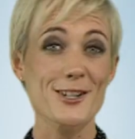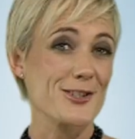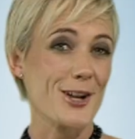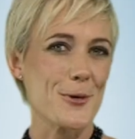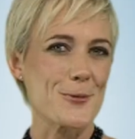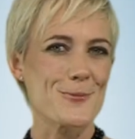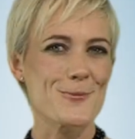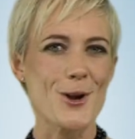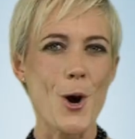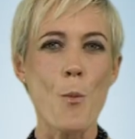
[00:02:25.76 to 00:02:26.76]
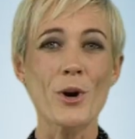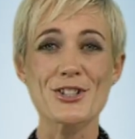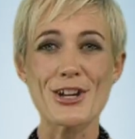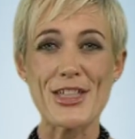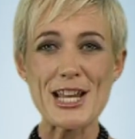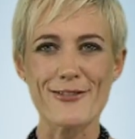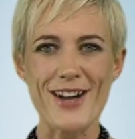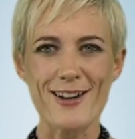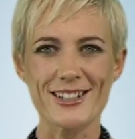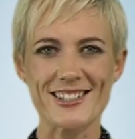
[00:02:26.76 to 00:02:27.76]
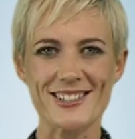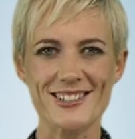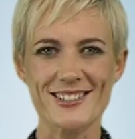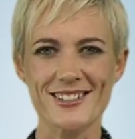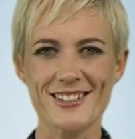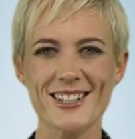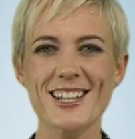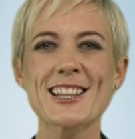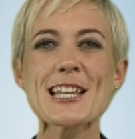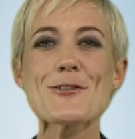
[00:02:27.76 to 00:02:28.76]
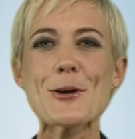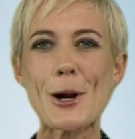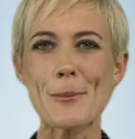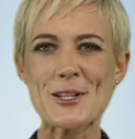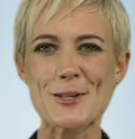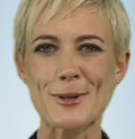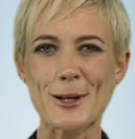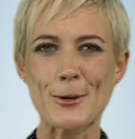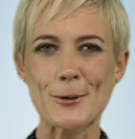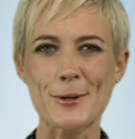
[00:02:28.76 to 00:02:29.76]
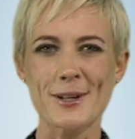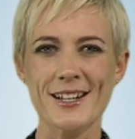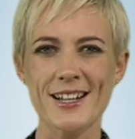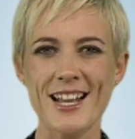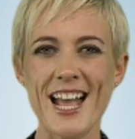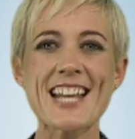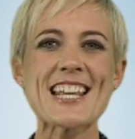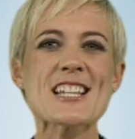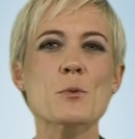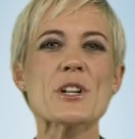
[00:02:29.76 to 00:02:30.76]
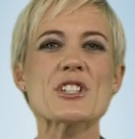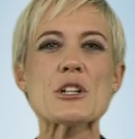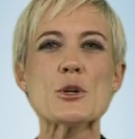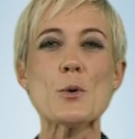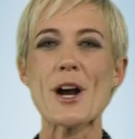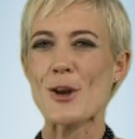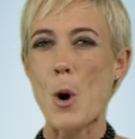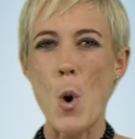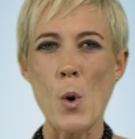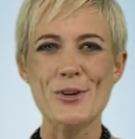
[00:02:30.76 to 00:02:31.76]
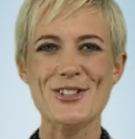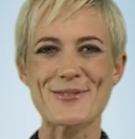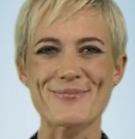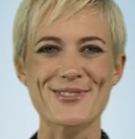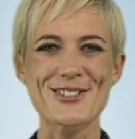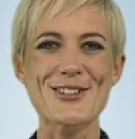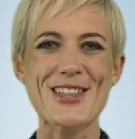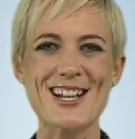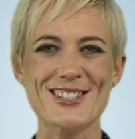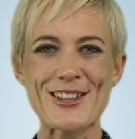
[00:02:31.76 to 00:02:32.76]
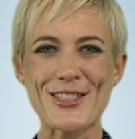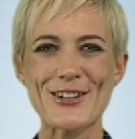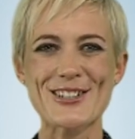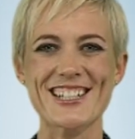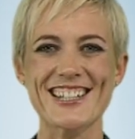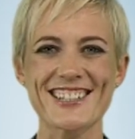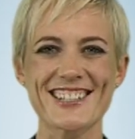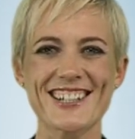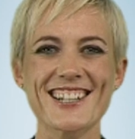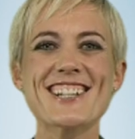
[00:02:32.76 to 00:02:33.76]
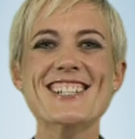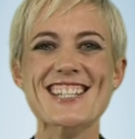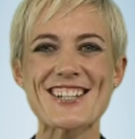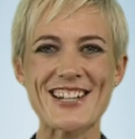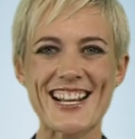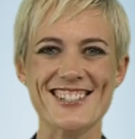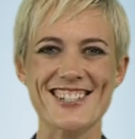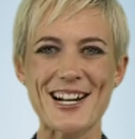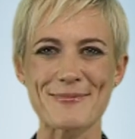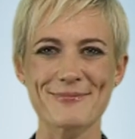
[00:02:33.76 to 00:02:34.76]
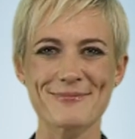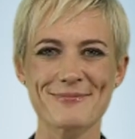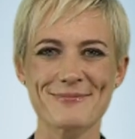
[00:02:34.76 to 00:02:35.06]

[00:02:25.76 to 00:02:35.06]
So, what do you think of our list? Leave your comments below. And here's wishing you an awesome 2013. See you next time.